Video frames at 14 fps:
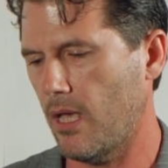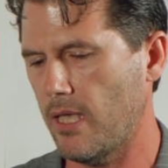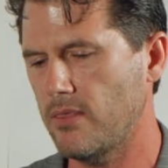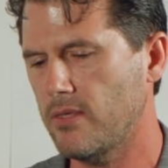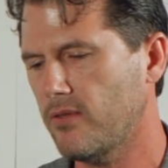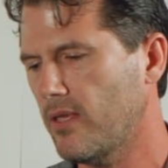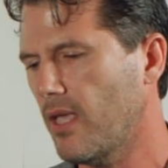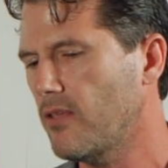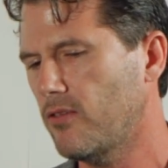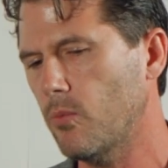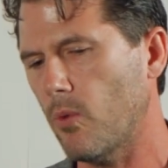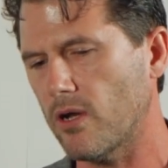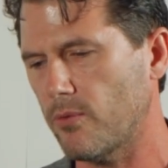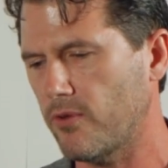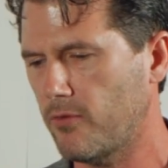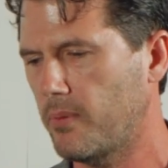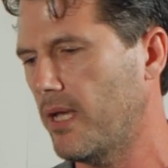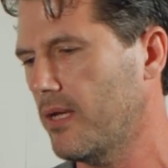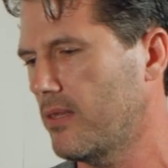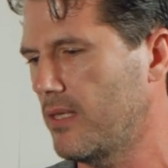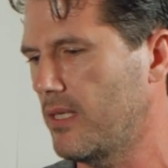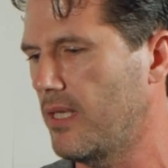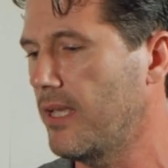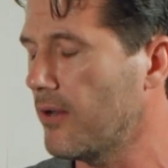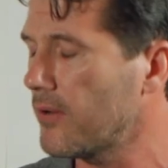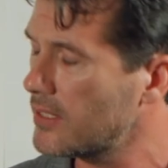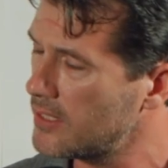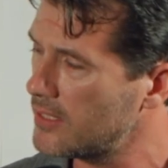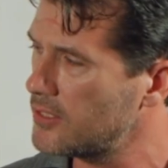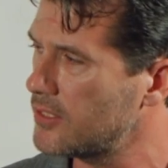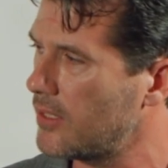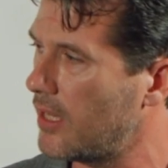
In this case, you want to respect the heritage